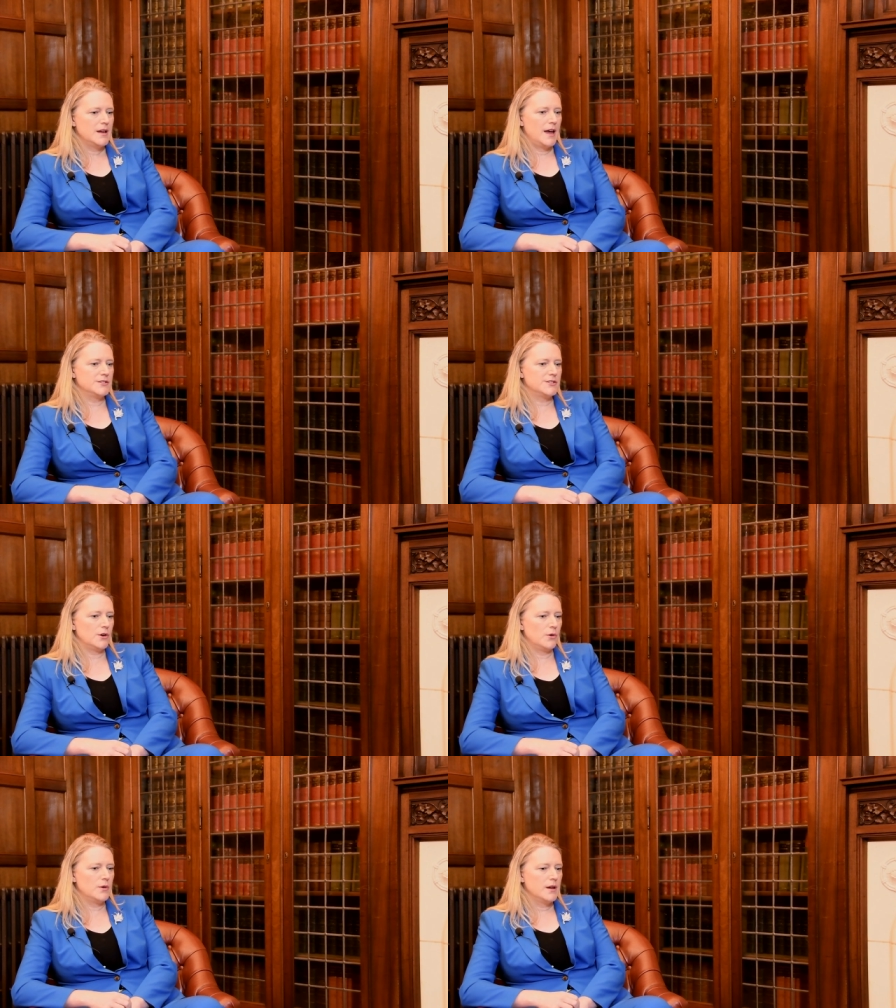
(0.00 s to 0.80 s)
And
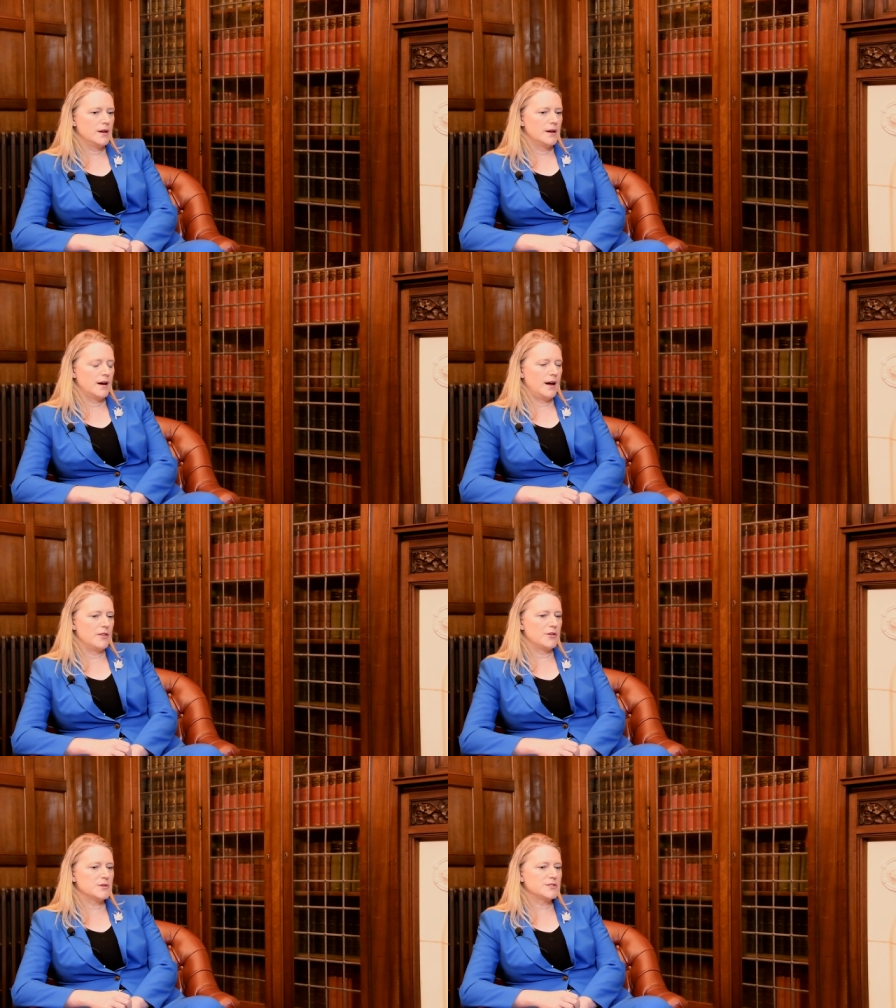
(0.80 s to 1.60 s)
so
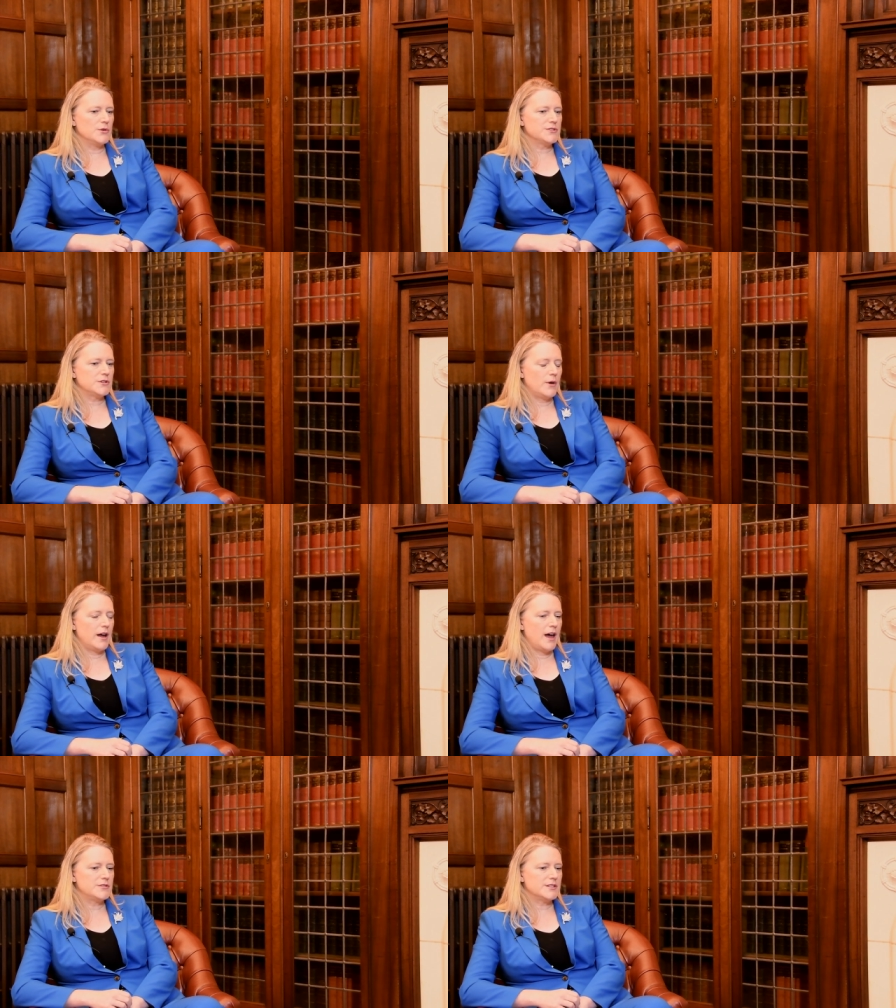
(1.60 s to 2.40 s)
uh, there was also,
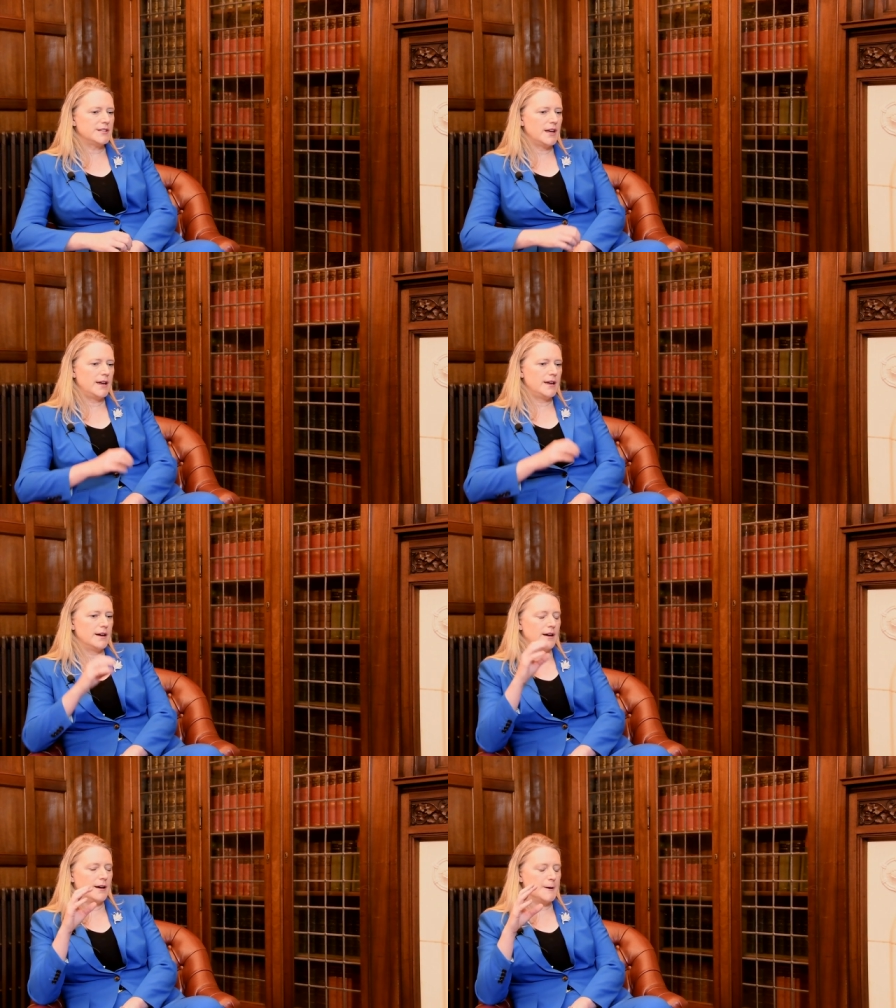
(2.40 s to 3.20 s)
I have to say,
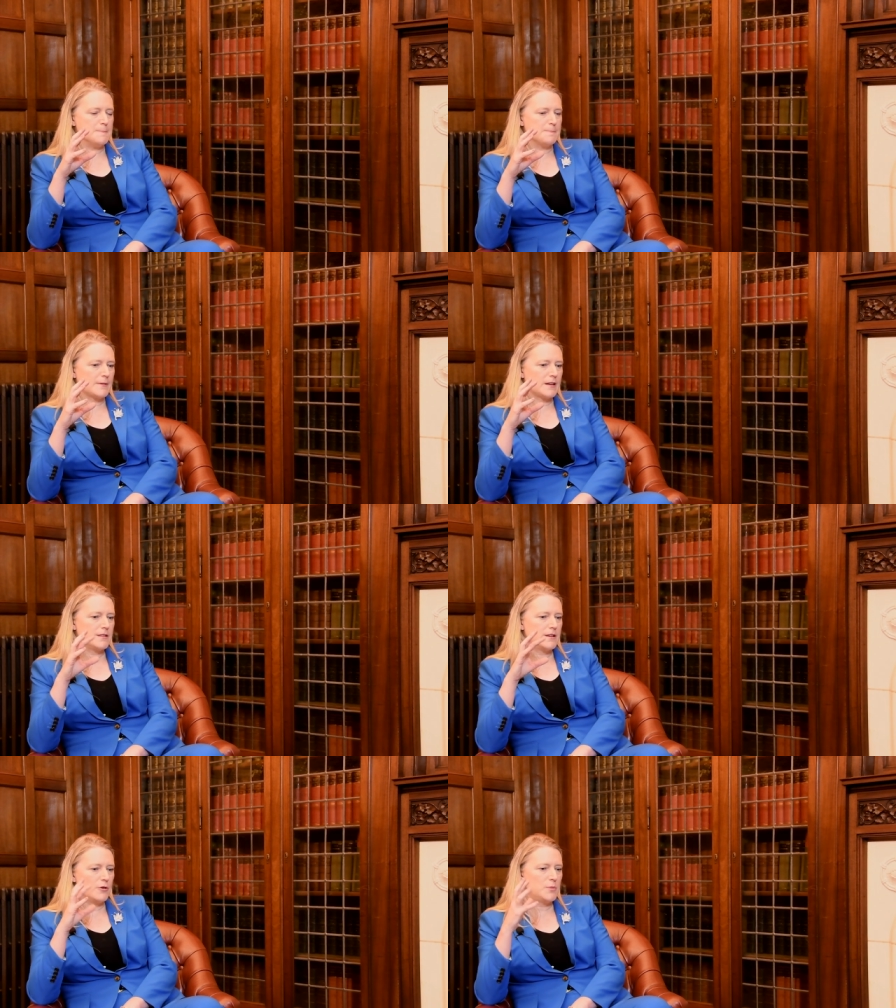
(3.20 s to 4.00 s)
um,
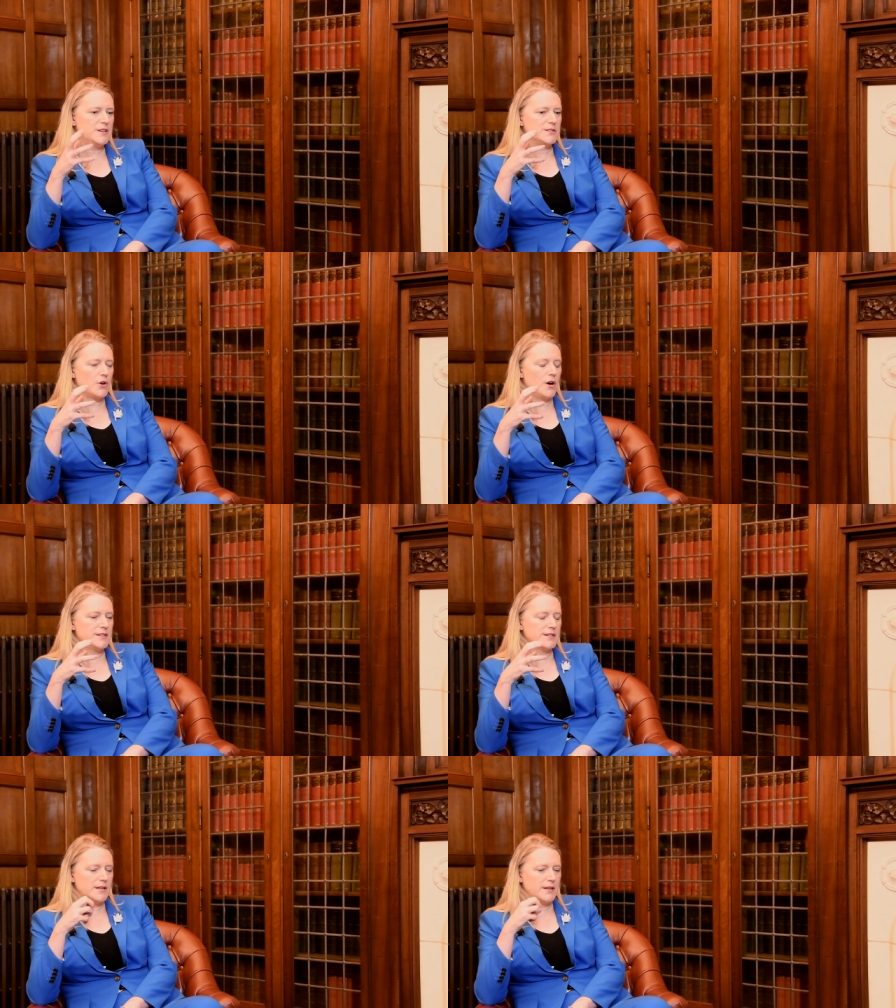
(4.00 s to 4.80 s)
the other piece of
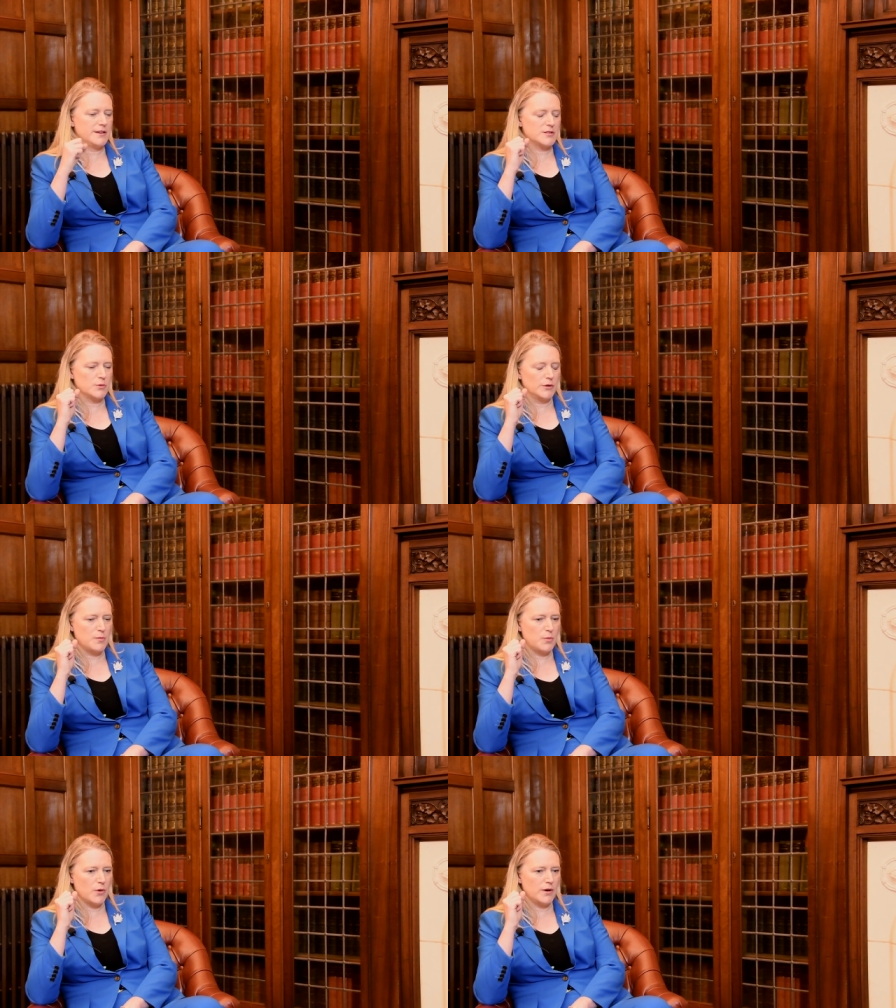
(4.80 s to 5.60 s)
context that I think is really
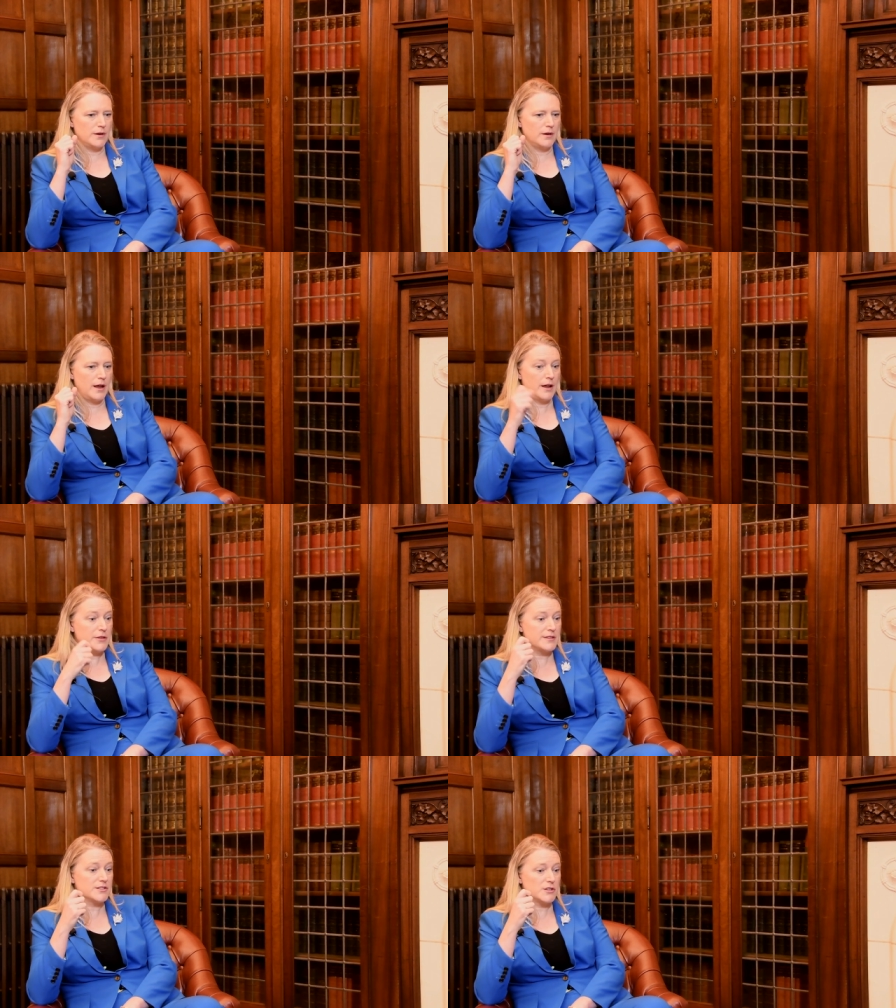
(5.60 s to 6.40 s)
important, and I
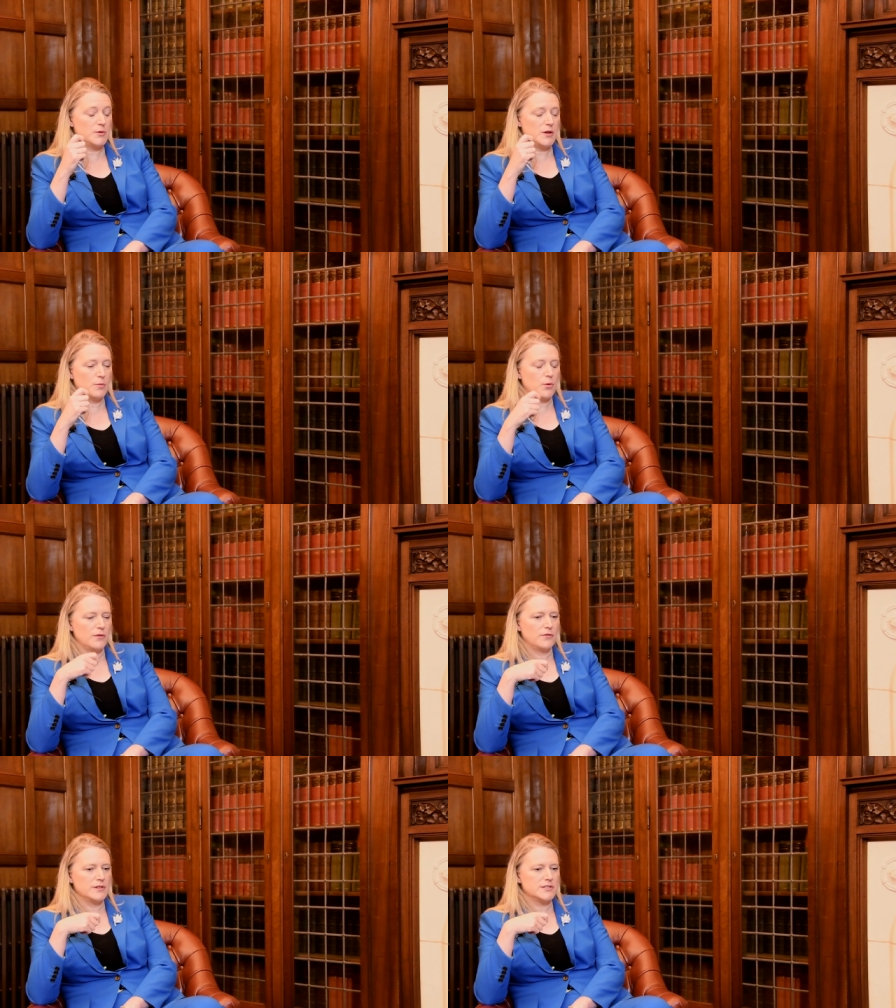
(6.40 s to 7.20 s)
think this is going to be
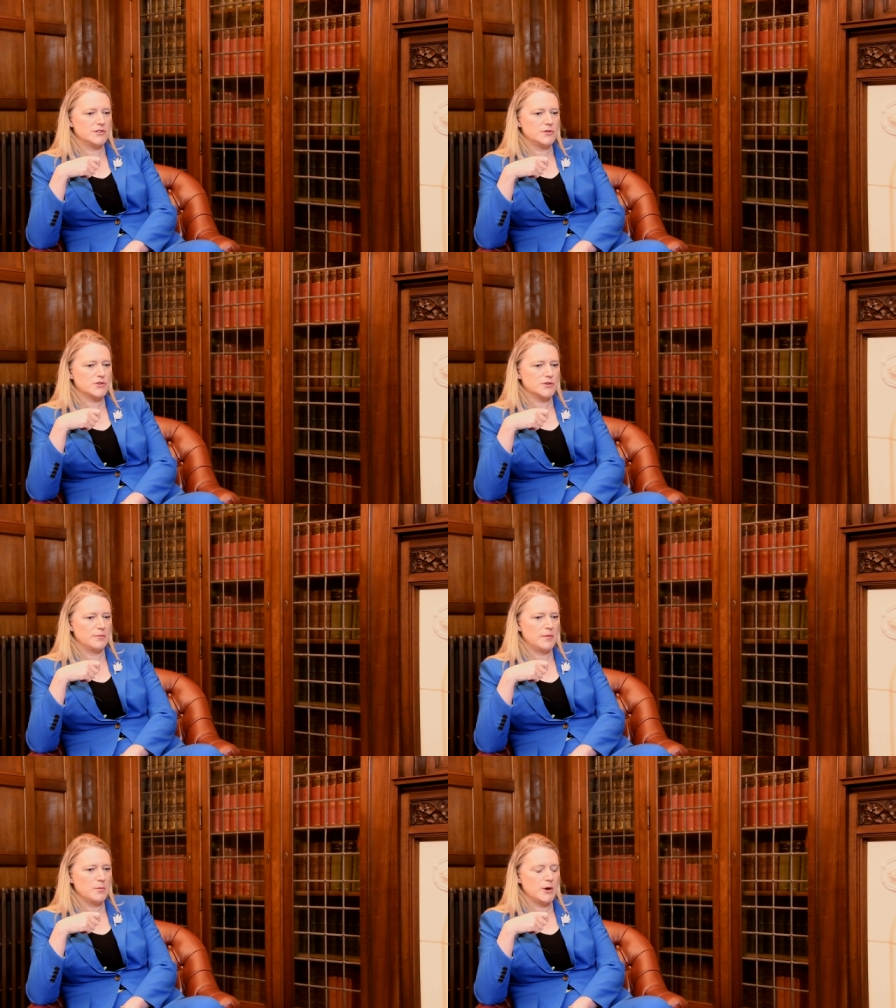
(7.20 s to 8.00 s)
important for institutional
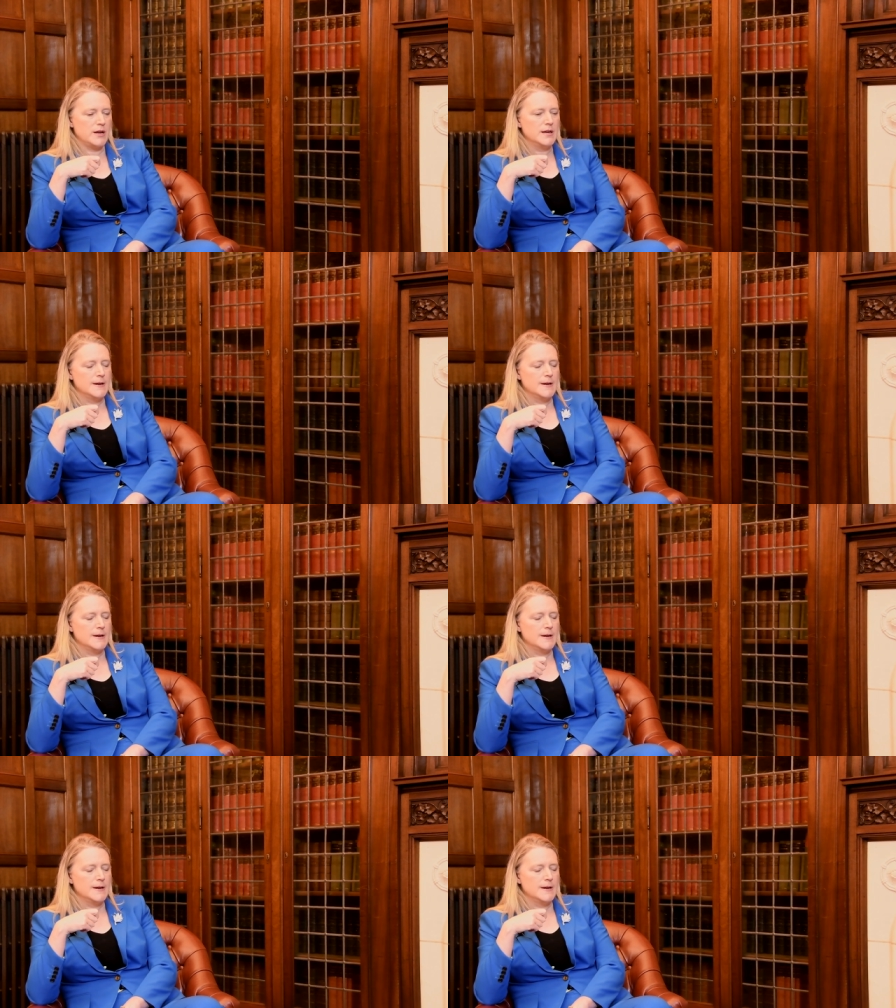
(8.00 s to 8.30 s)
memory,